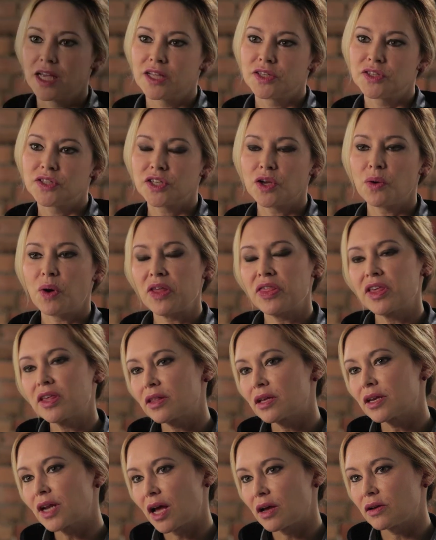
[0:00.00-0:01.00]
And so I think
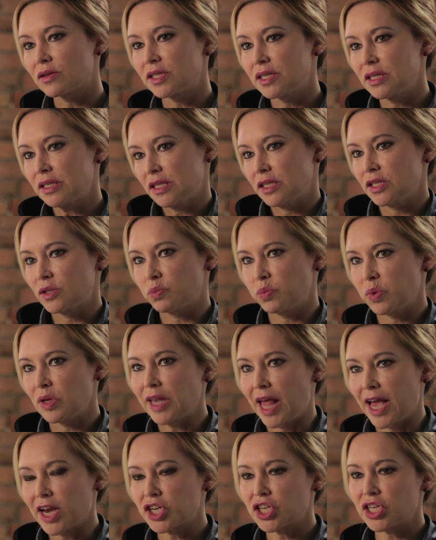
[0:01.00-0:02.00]
that our cities
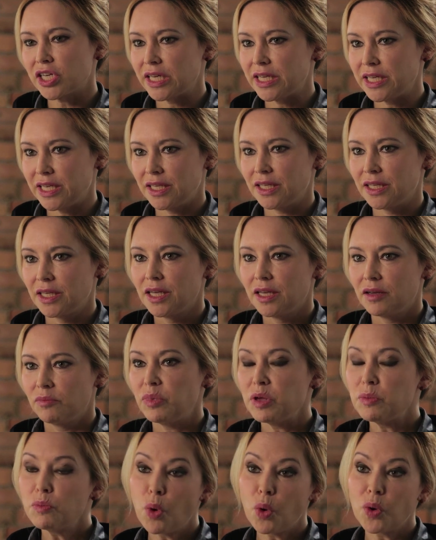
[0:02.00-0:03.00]
will actually
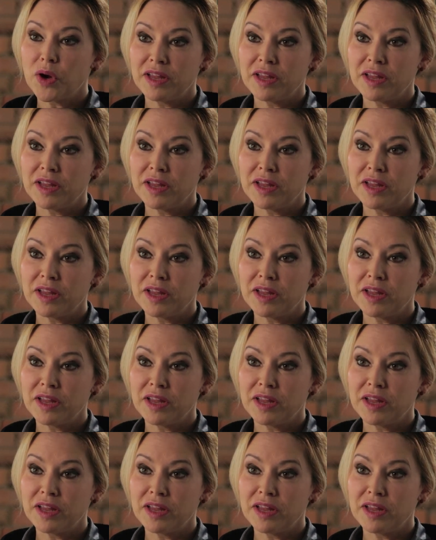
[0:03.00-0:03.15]
be more